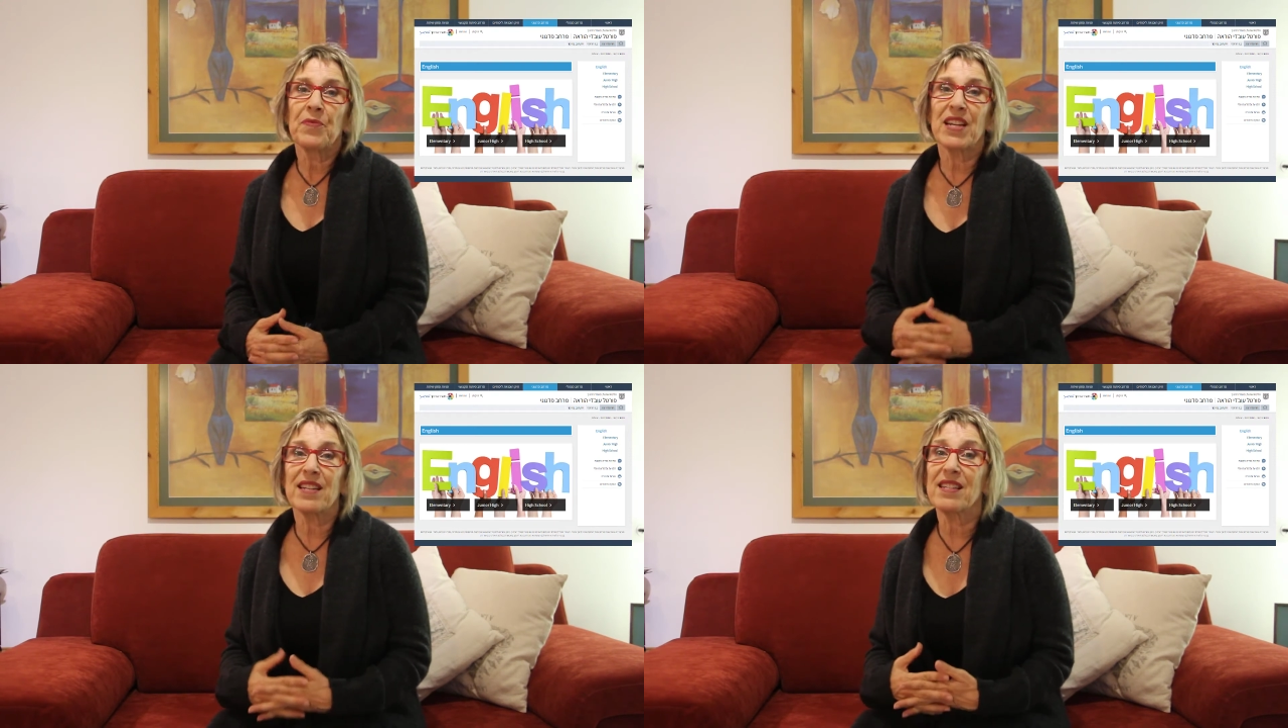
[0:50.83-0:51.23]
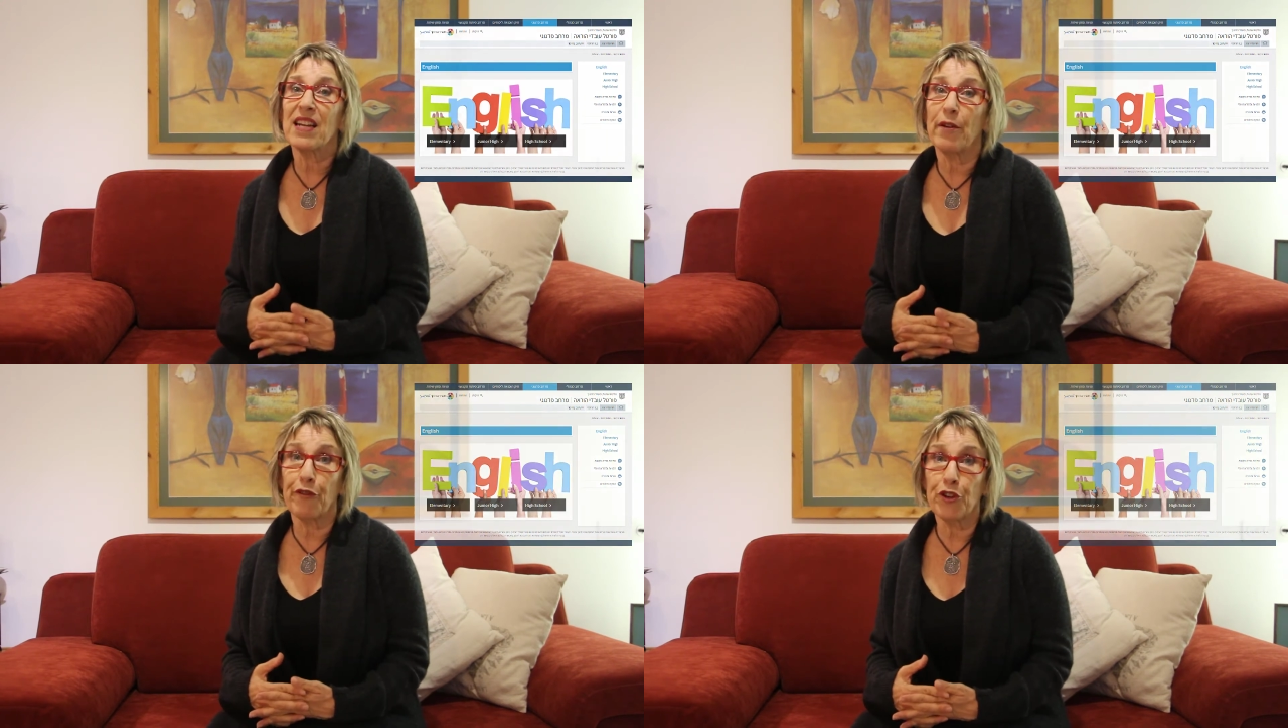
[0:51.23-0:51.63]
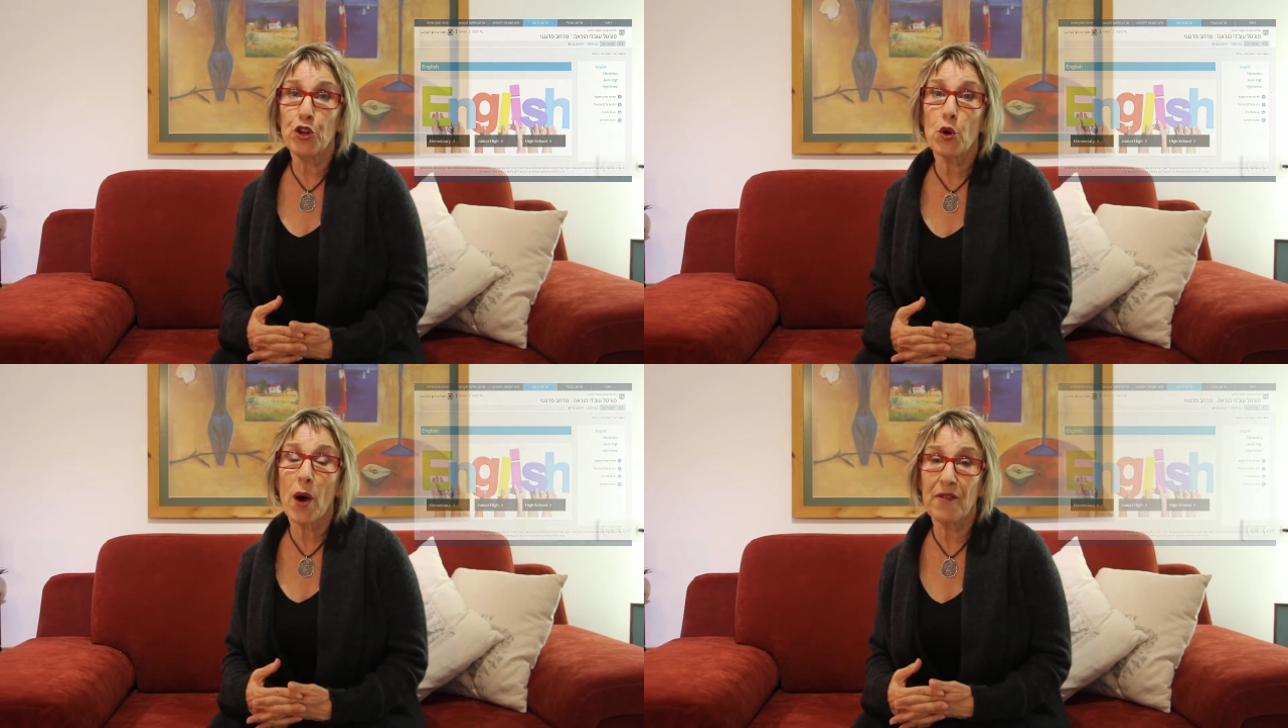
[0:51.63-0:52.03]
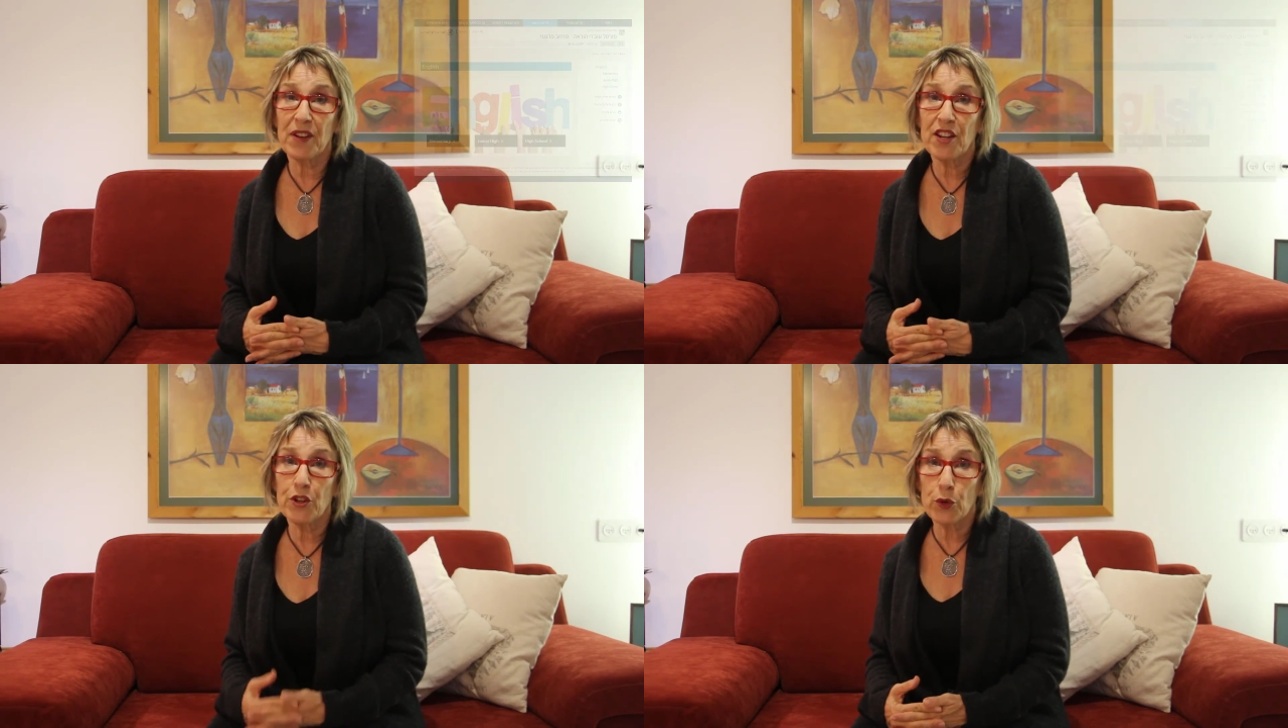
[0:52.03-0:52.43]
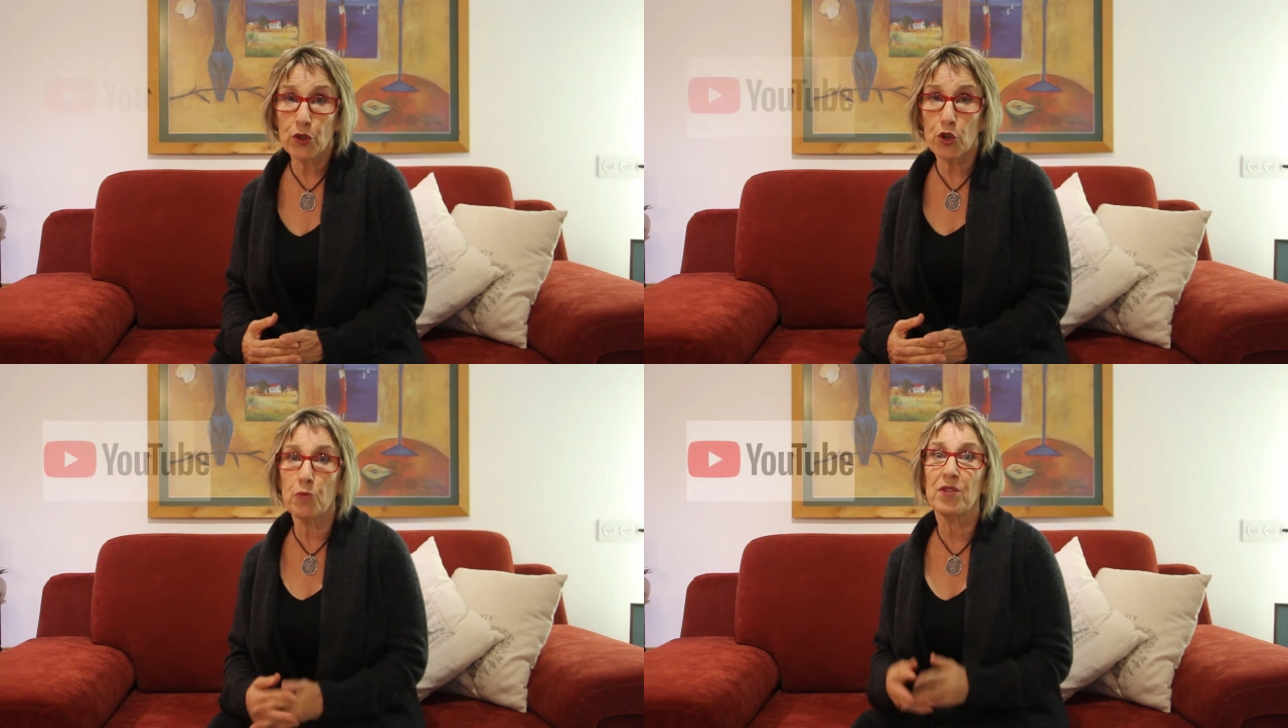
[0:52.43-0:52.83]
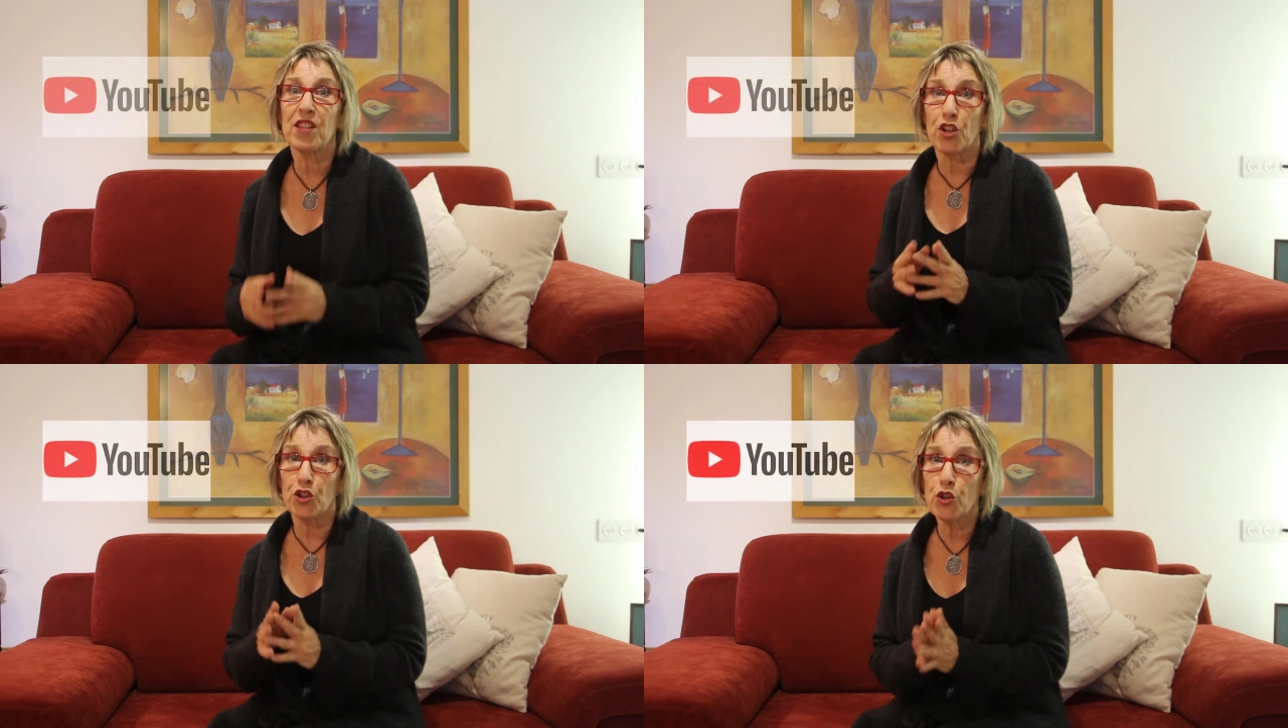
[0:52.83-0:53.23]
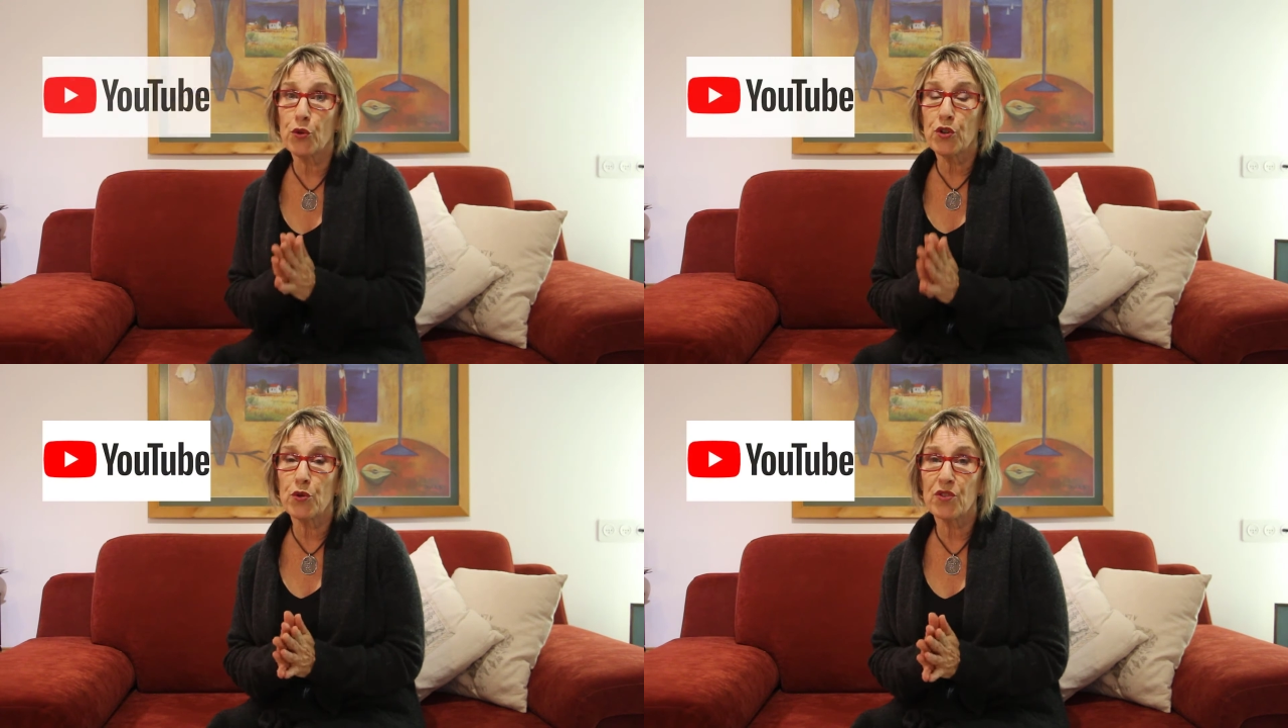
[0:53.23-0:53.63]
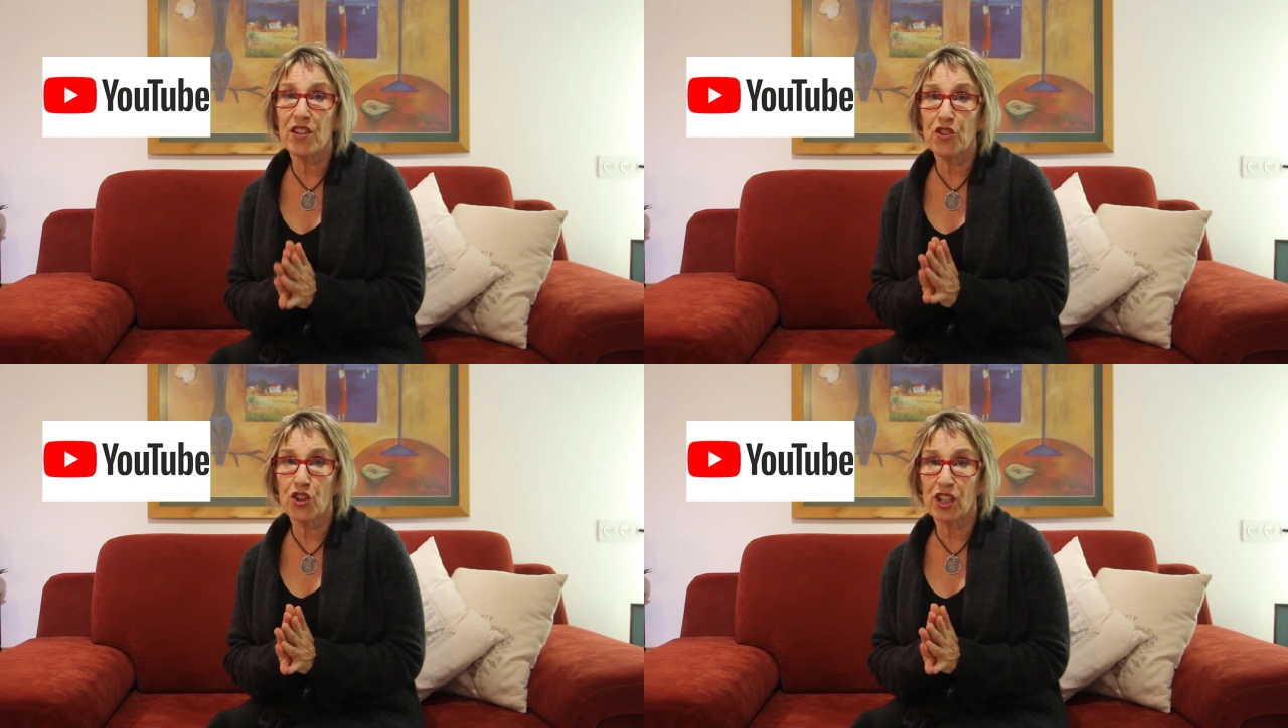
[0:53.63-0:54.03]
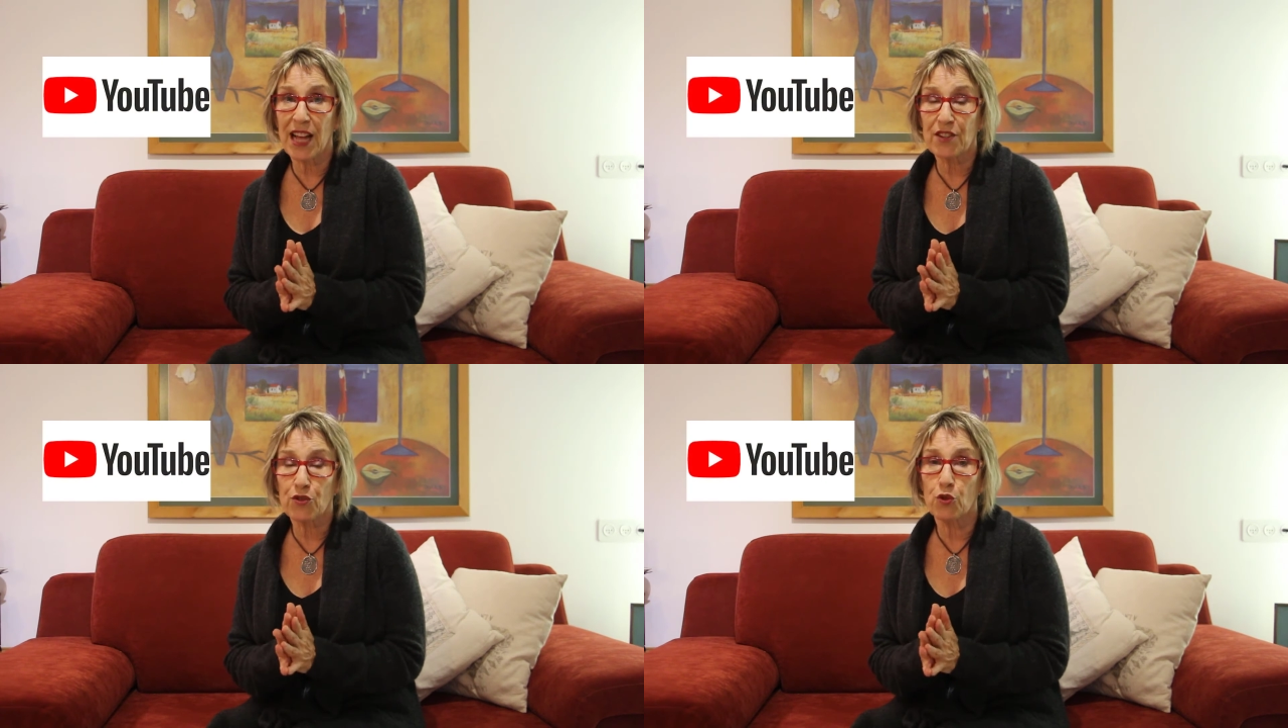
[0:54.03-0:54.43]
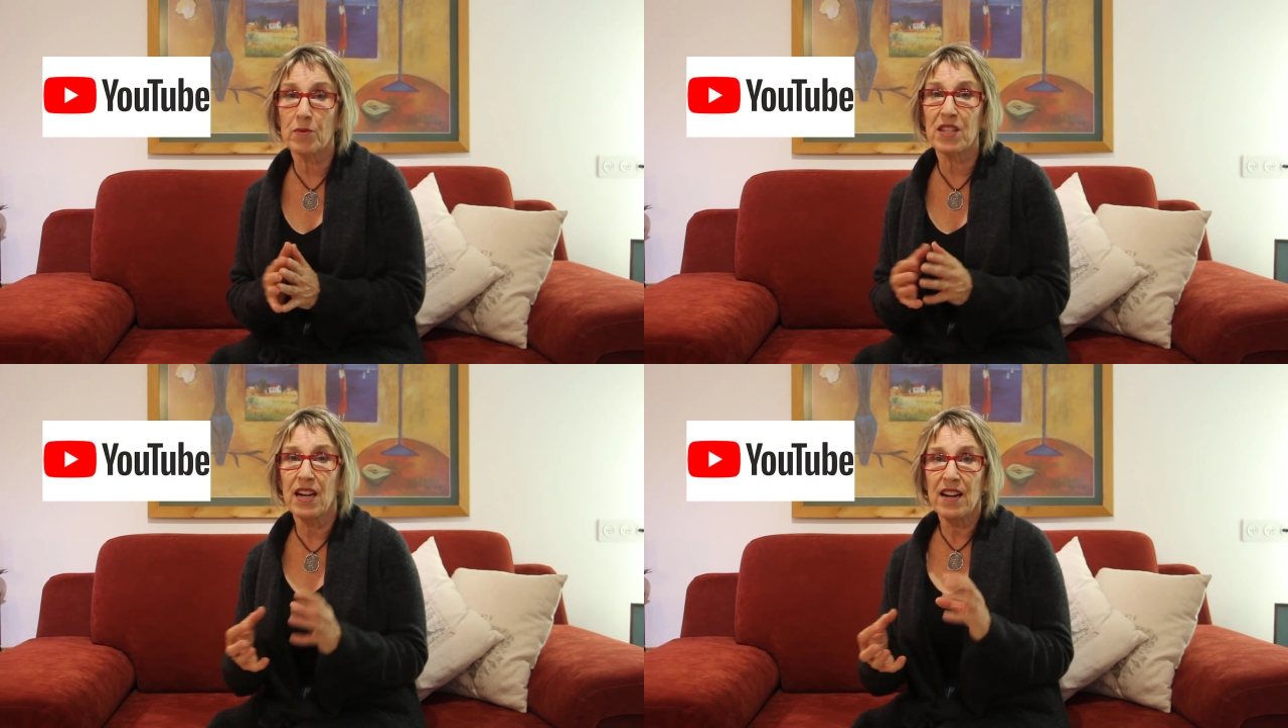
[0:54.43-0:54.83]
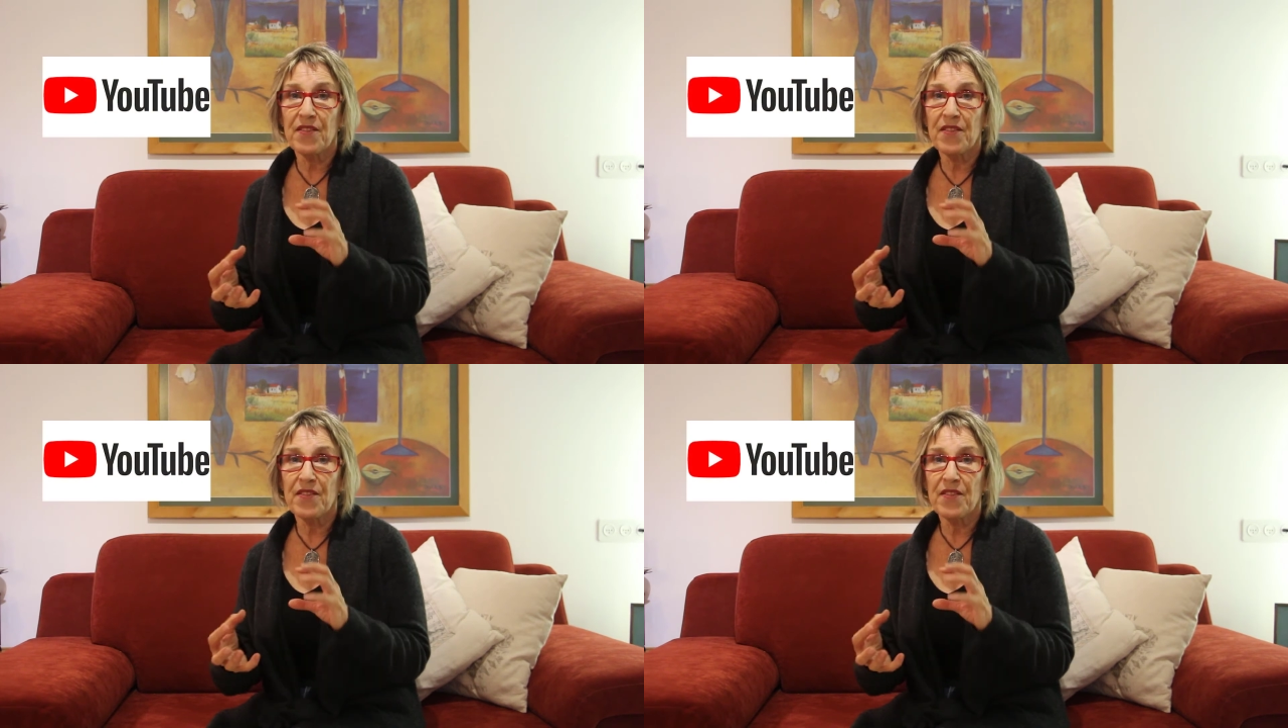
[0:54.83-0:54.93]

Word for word: is if you have any YouTubes that you use in your classrooms